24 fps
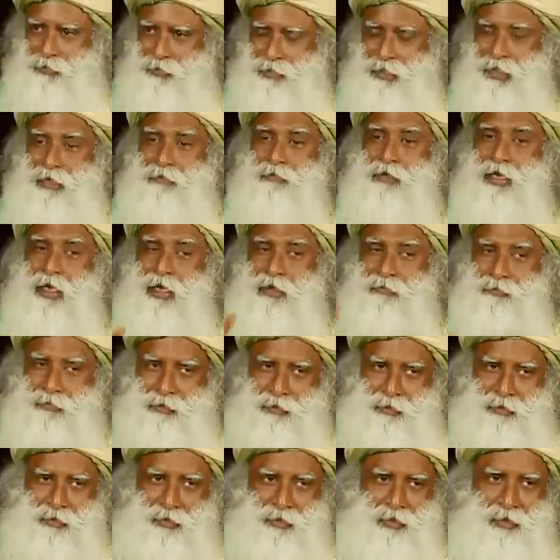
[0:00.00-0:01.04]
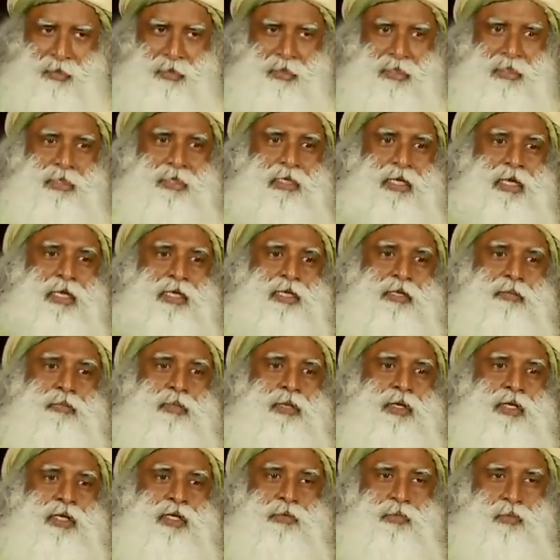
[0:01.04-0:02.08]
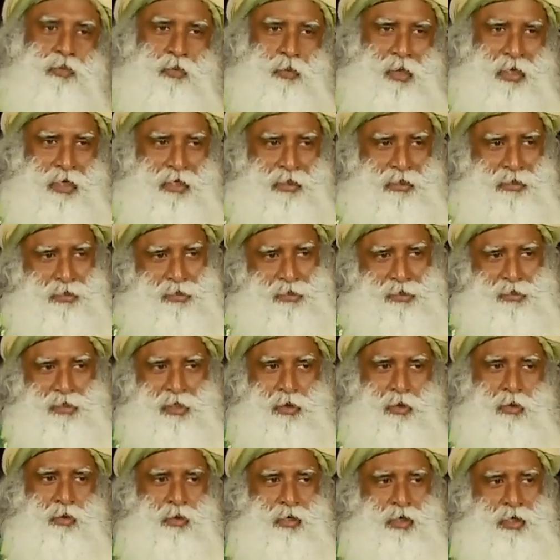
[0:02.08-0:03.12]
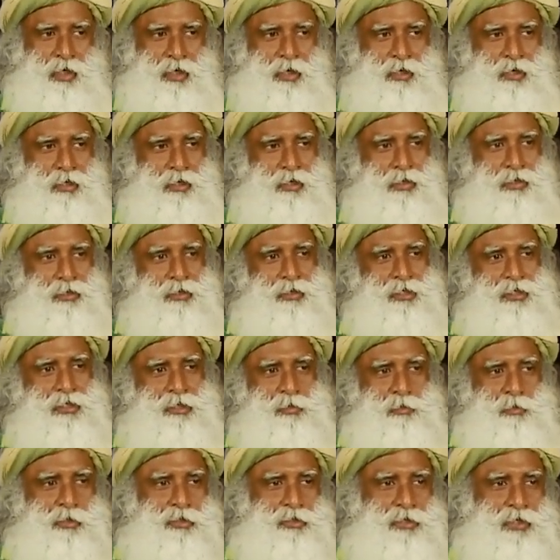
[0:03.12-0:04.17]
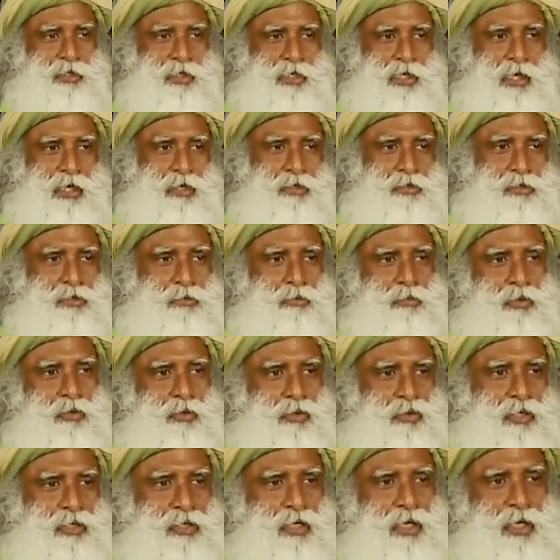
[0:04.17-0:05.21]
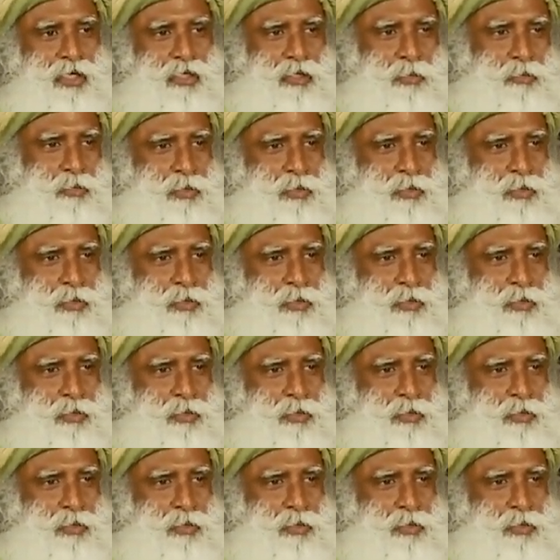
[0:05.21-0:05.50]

Never ever can anybody wait and say, okay, this person loves more than the other